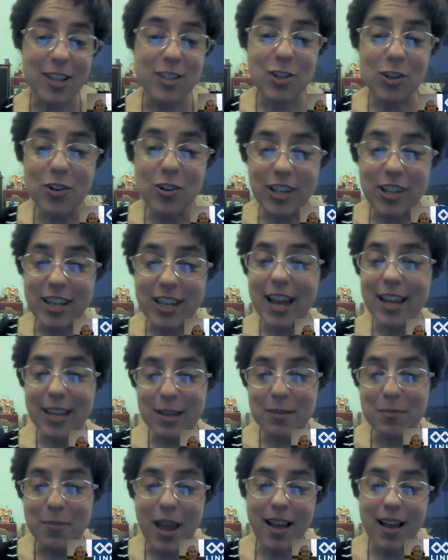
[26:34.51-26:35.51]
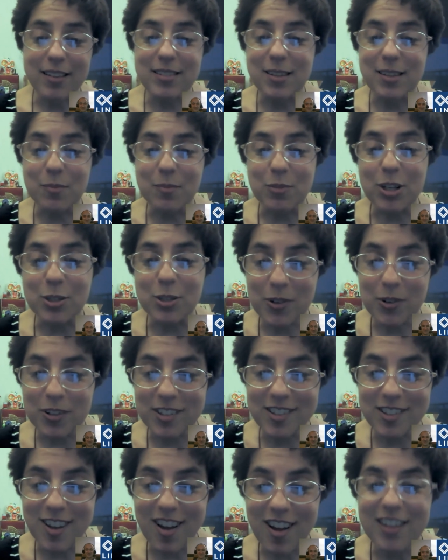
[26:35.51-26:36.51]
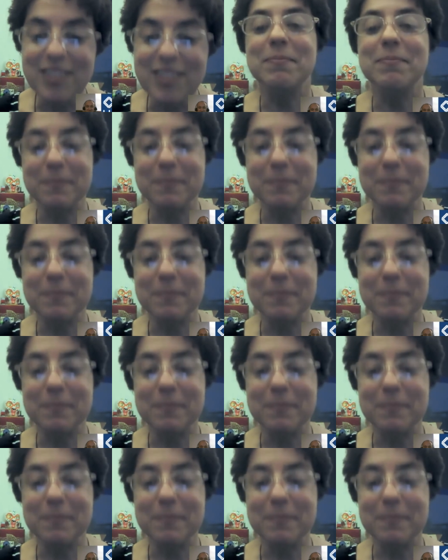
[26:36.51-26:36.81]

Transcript: certainly I can pass some resources on.